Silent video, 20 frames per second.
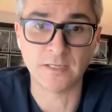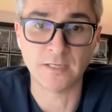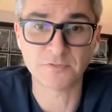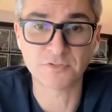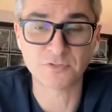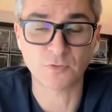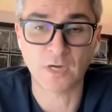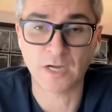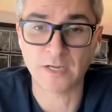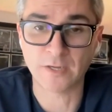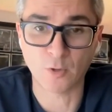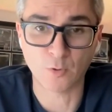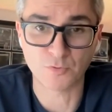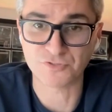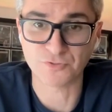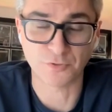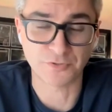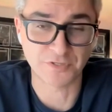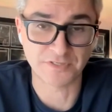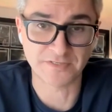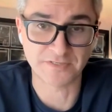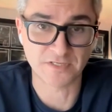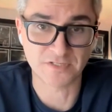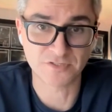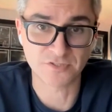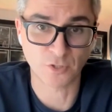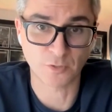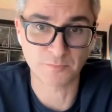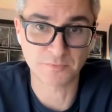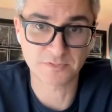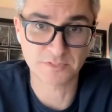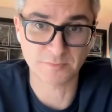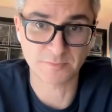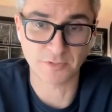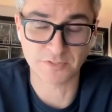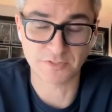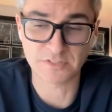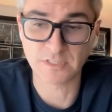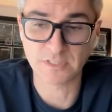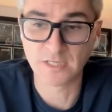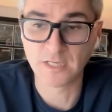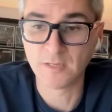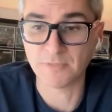So I always do it on a desktop, to be honest.